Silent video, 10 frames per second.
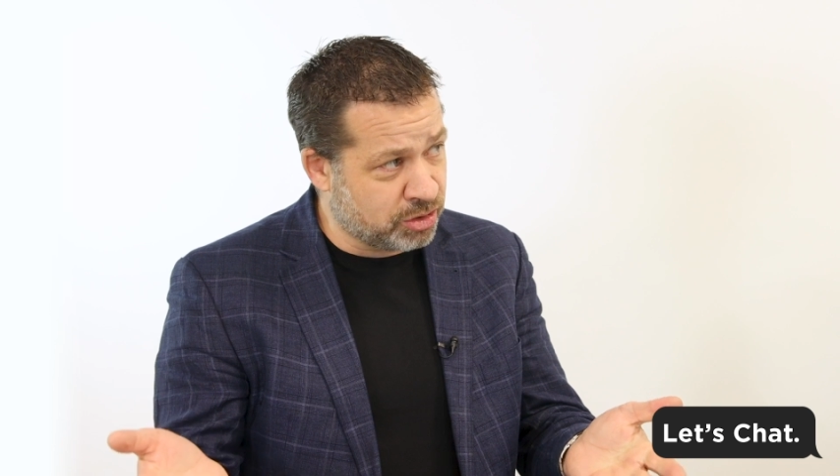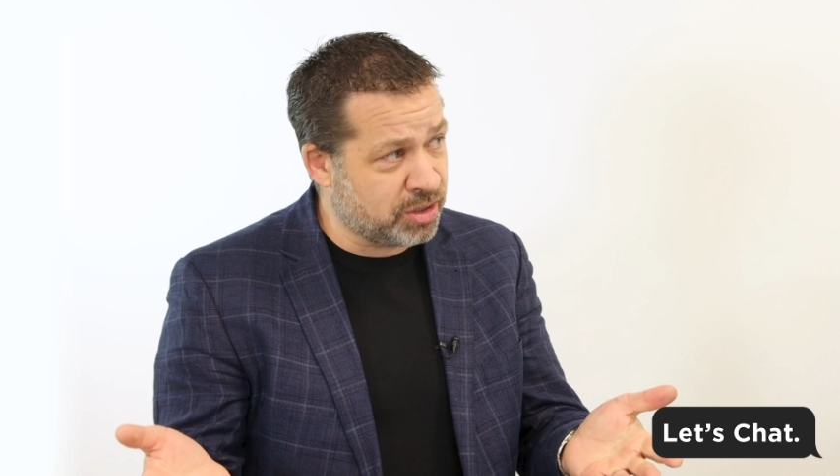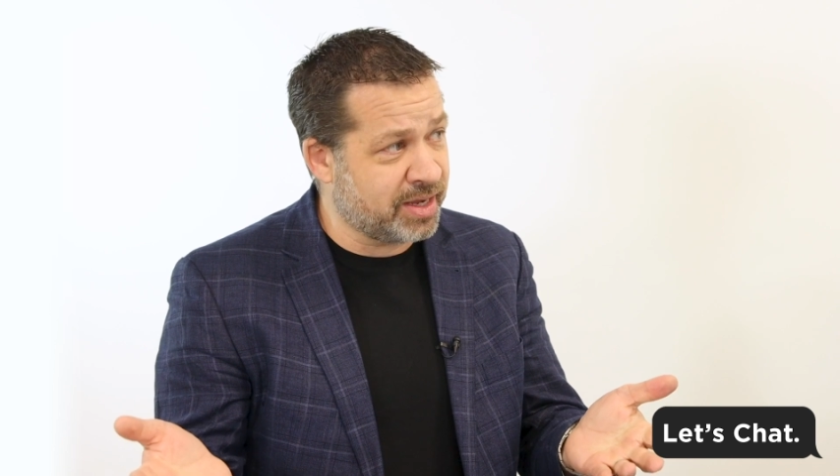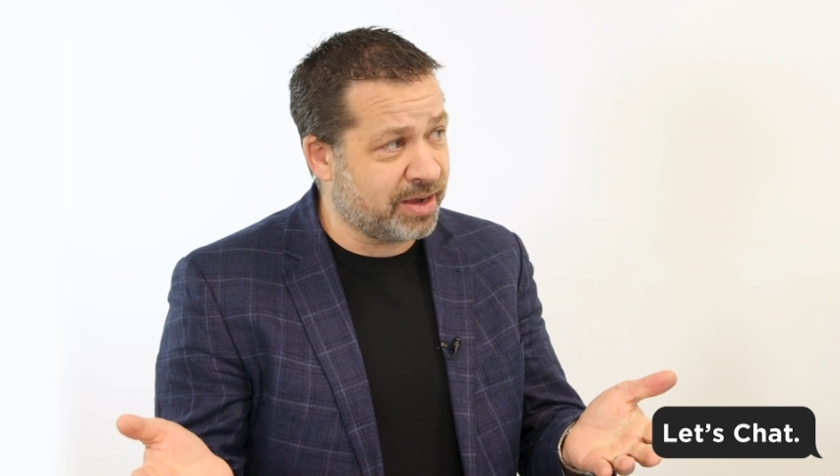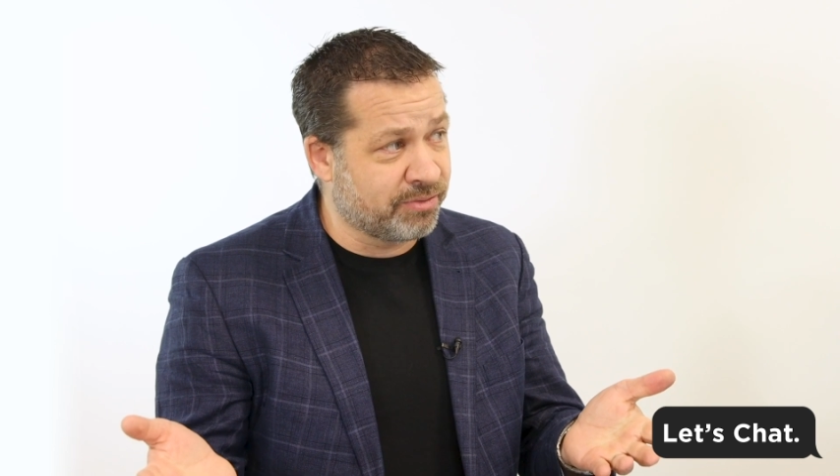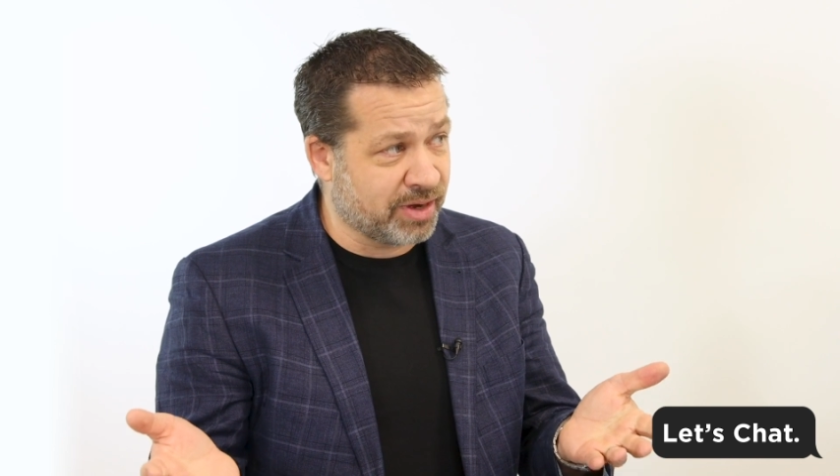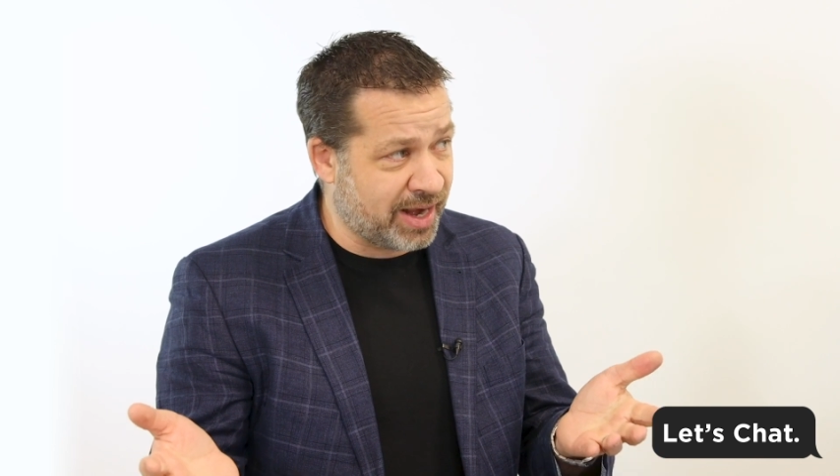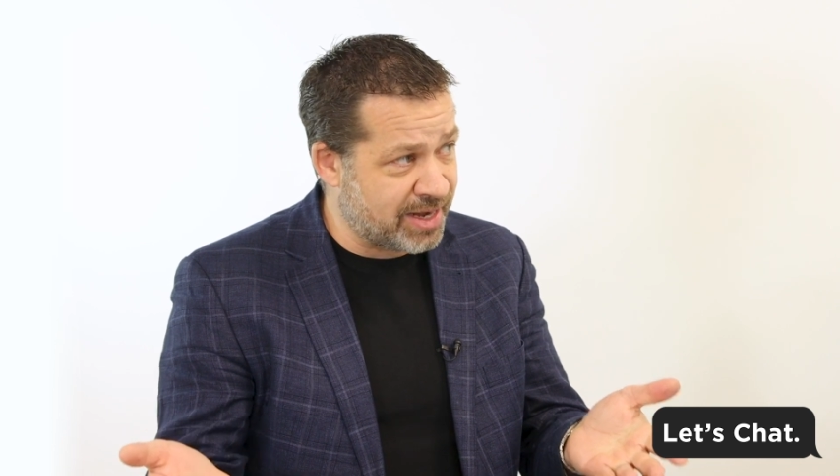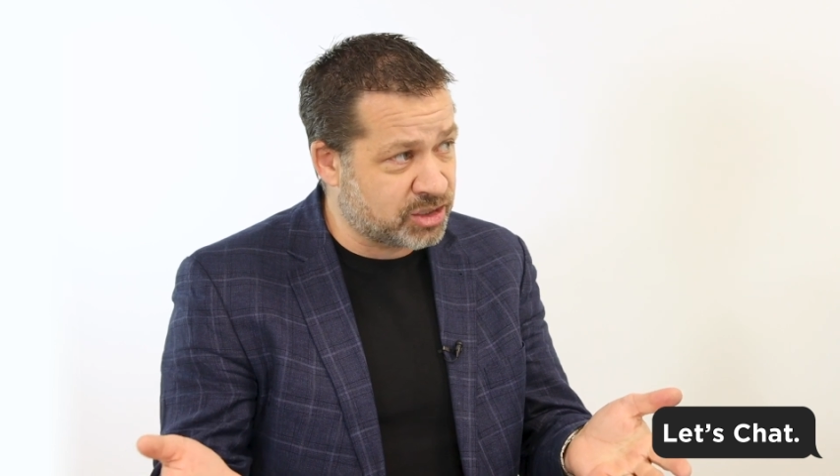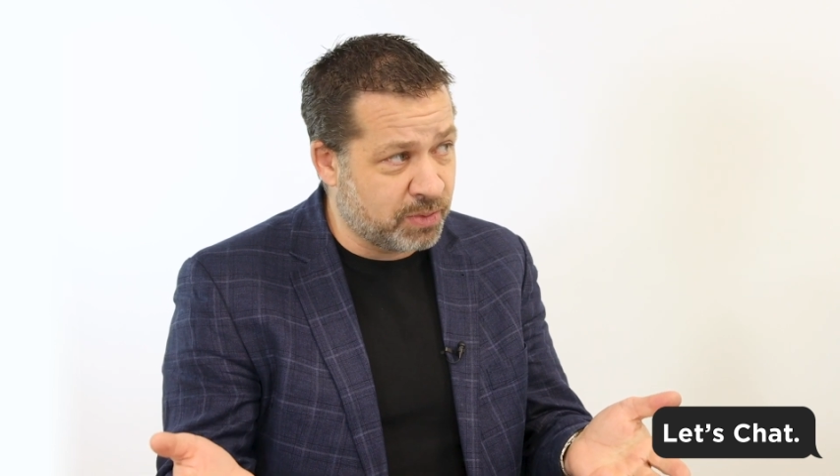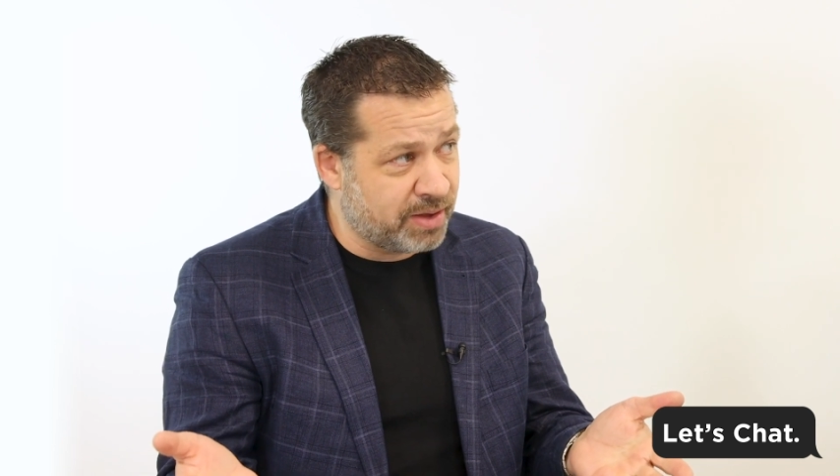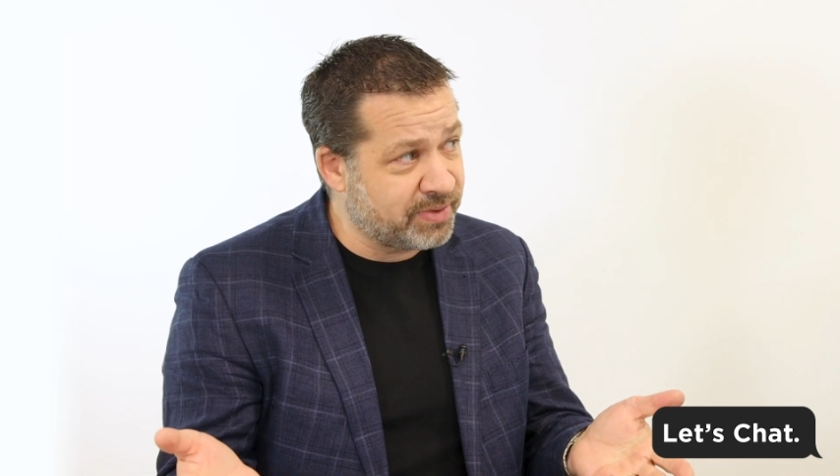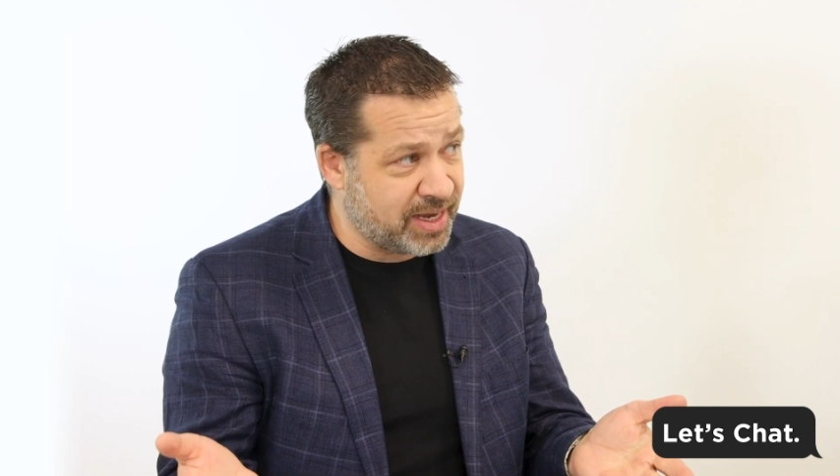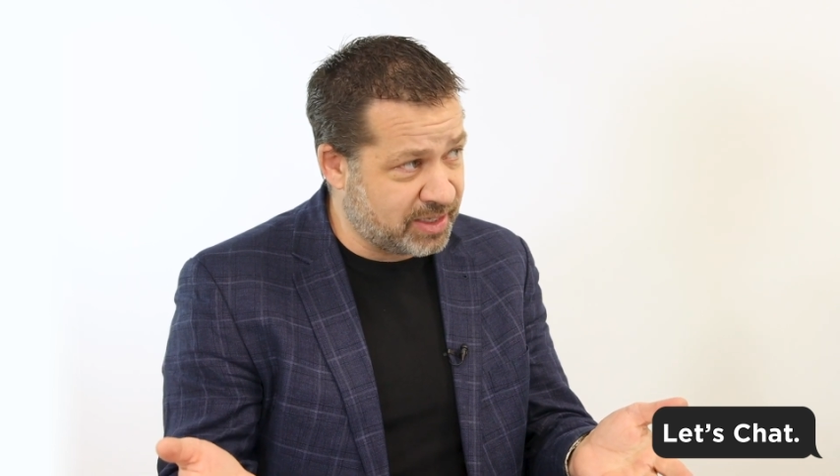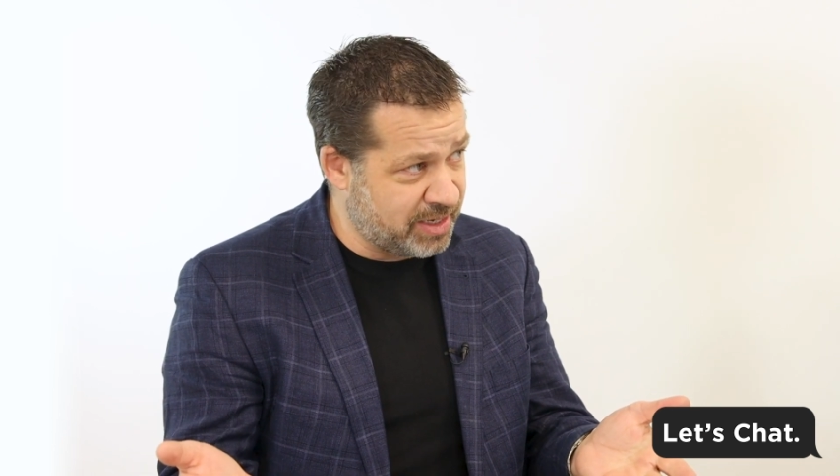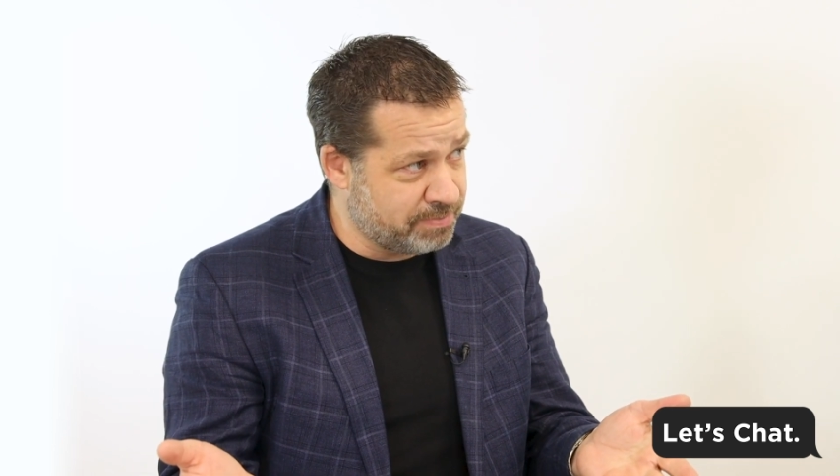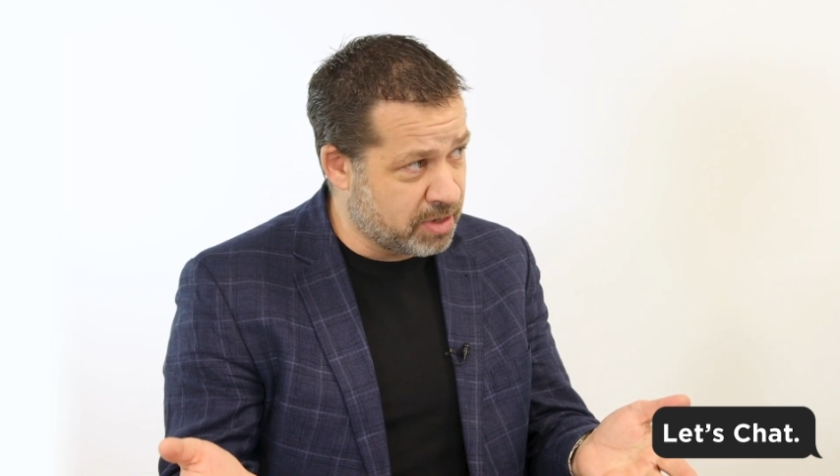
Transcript: look like over the last 12 to 18